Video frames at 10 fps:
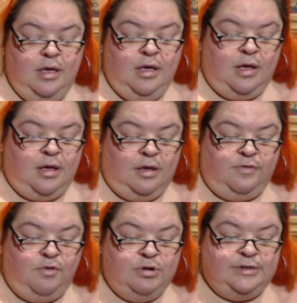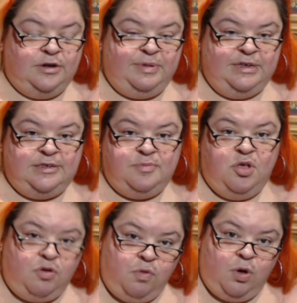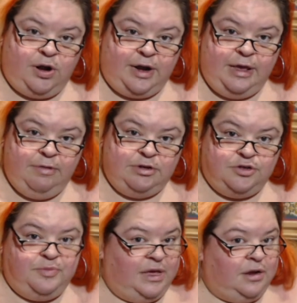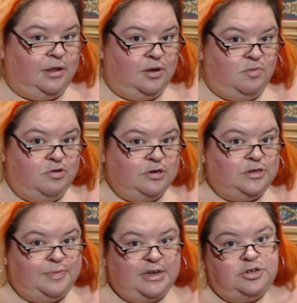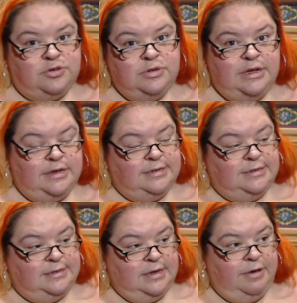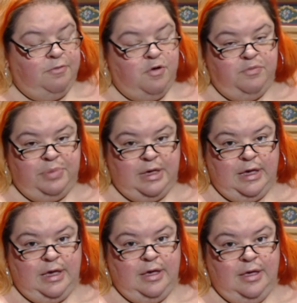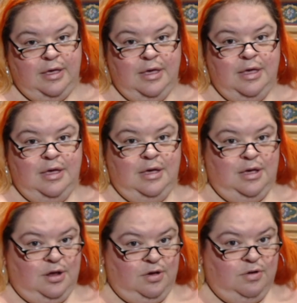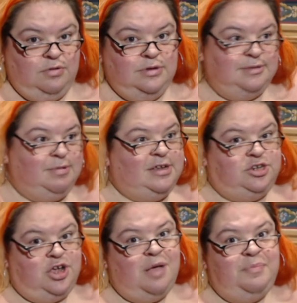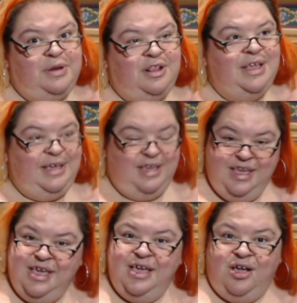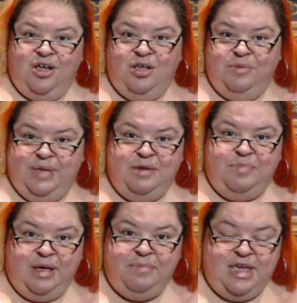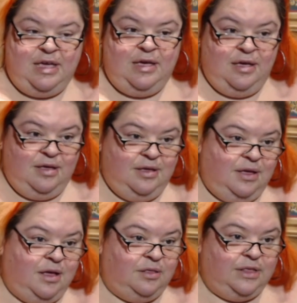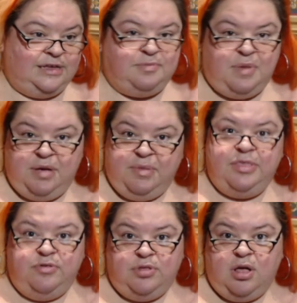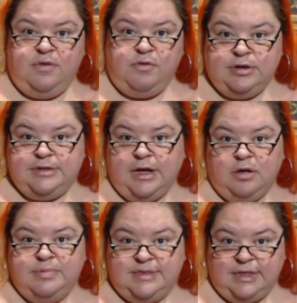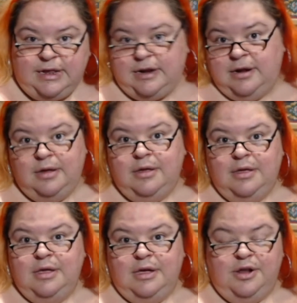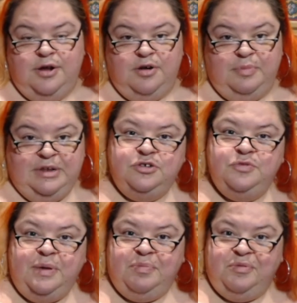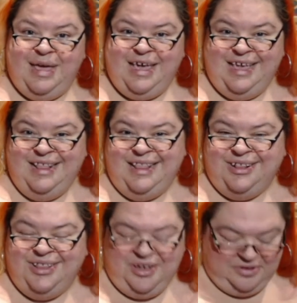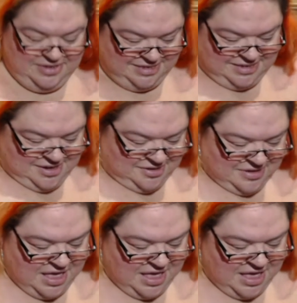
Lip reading: Of course, it'll be small quantity, which will make it a little more special, because it won't be, you know, sweatshop. It'll be all made by me, unless my mother-in-law, of course, helps. Then, you know, it'll be two people making the clothes. So